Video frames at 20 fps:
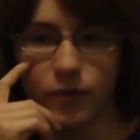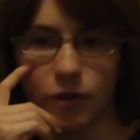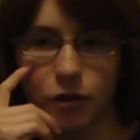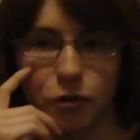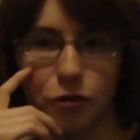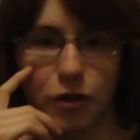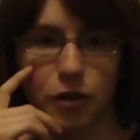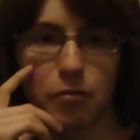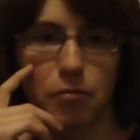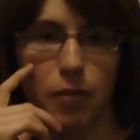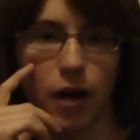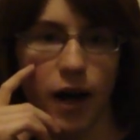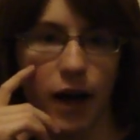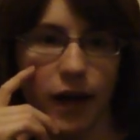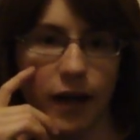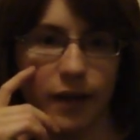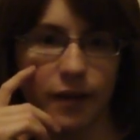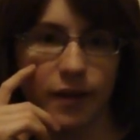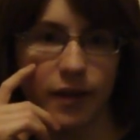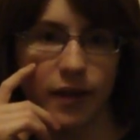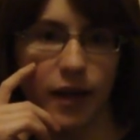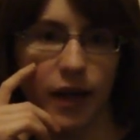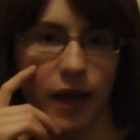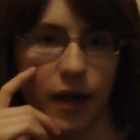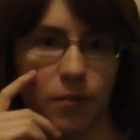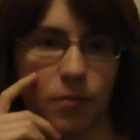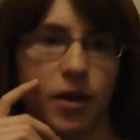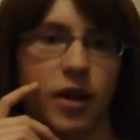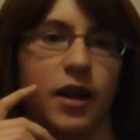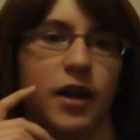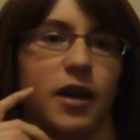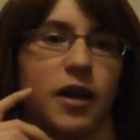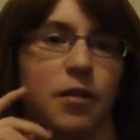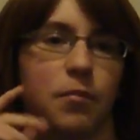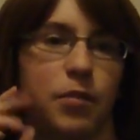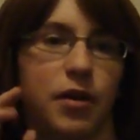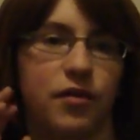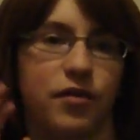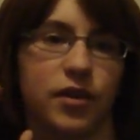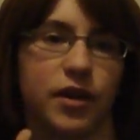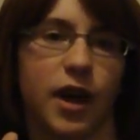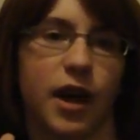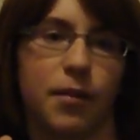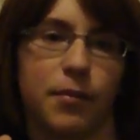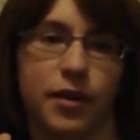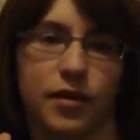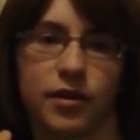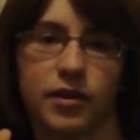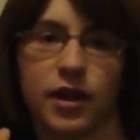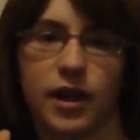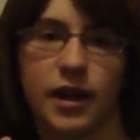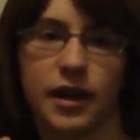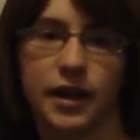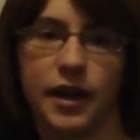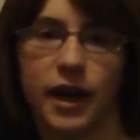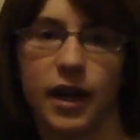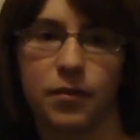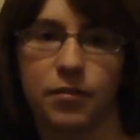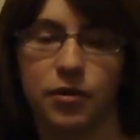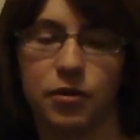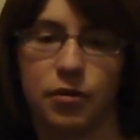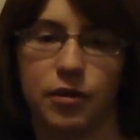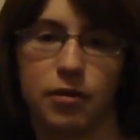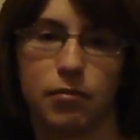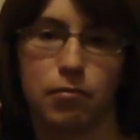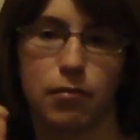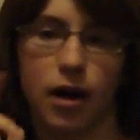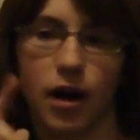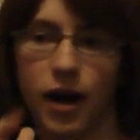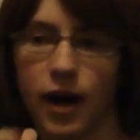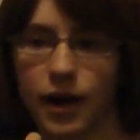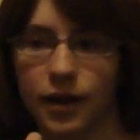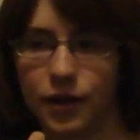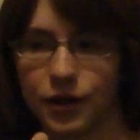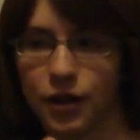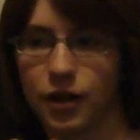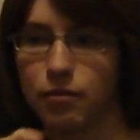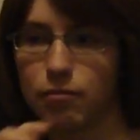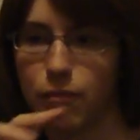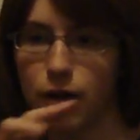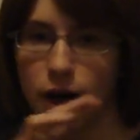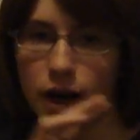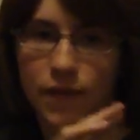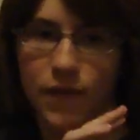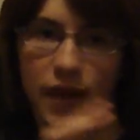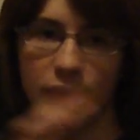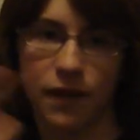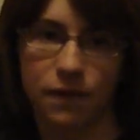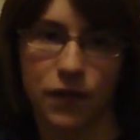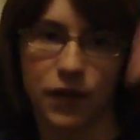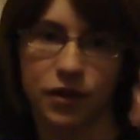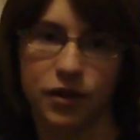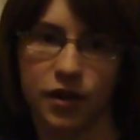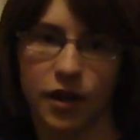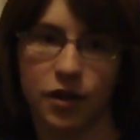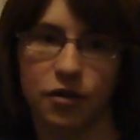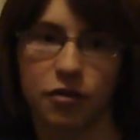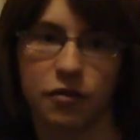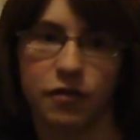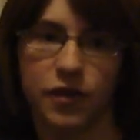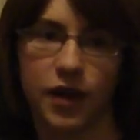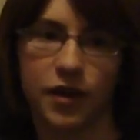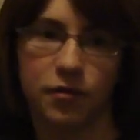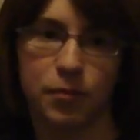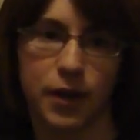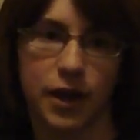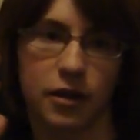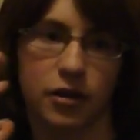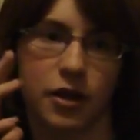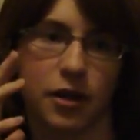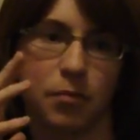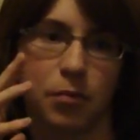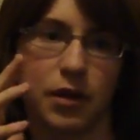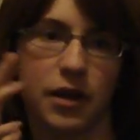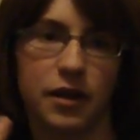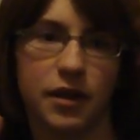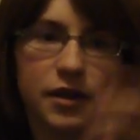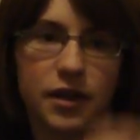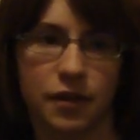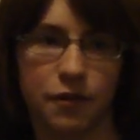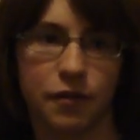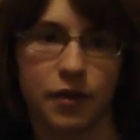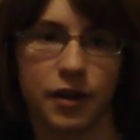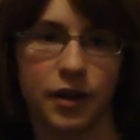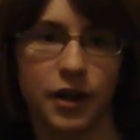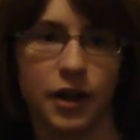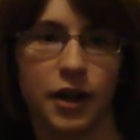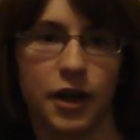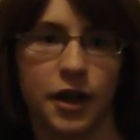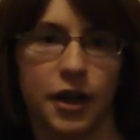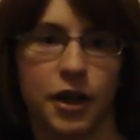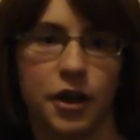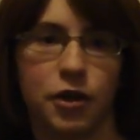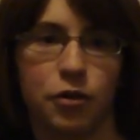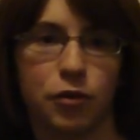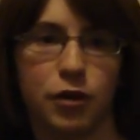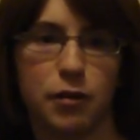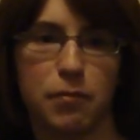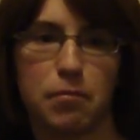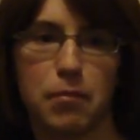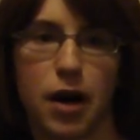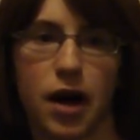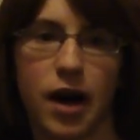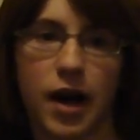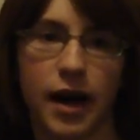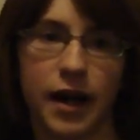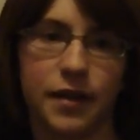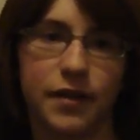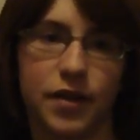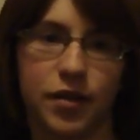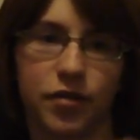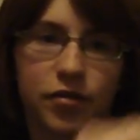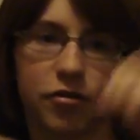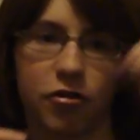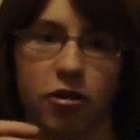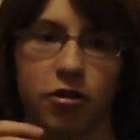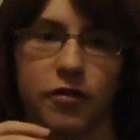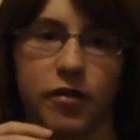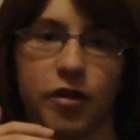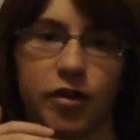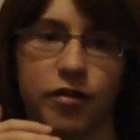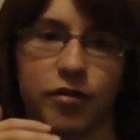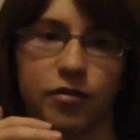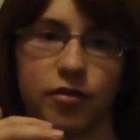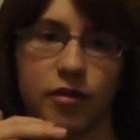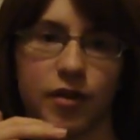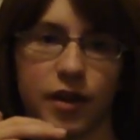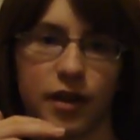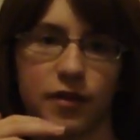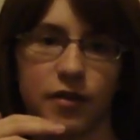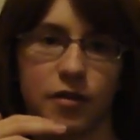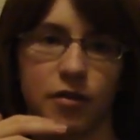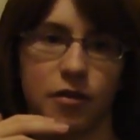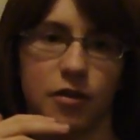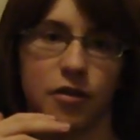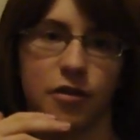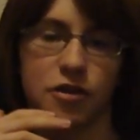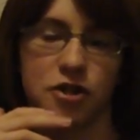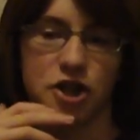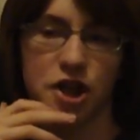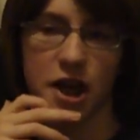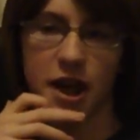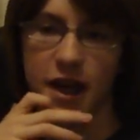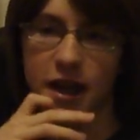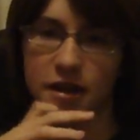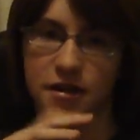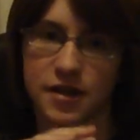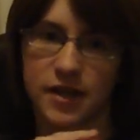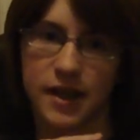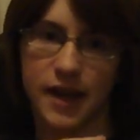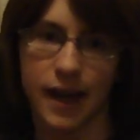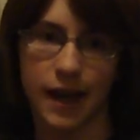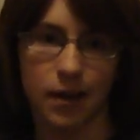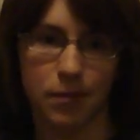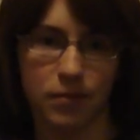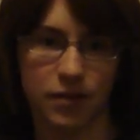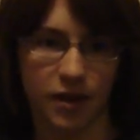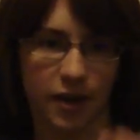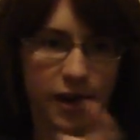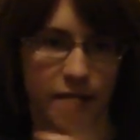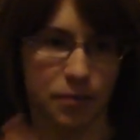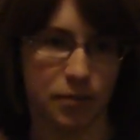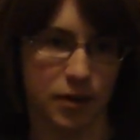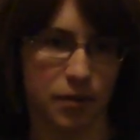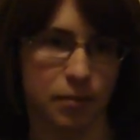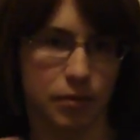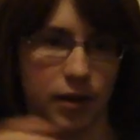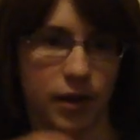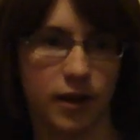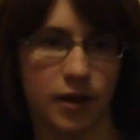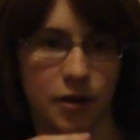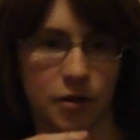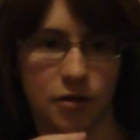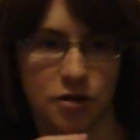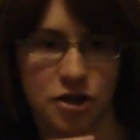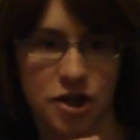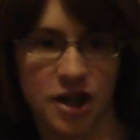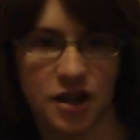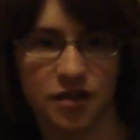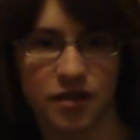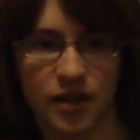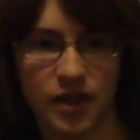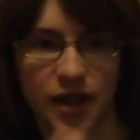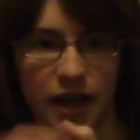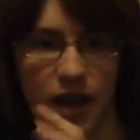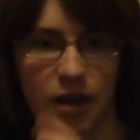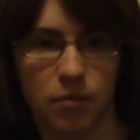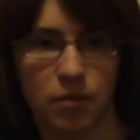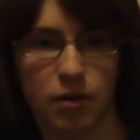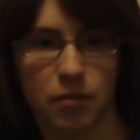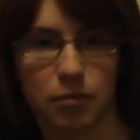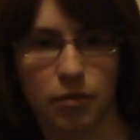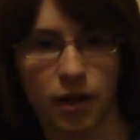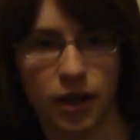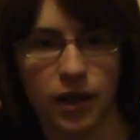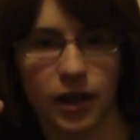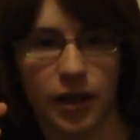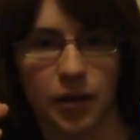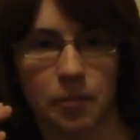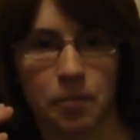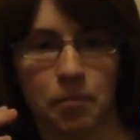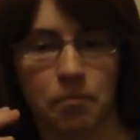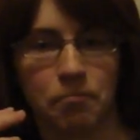You can mod the game. PC gaming has a lot of games that you can mod. You can mod the interface, make it completely different. You can mod the servers so that you can change the game type completely. You can change the game completely,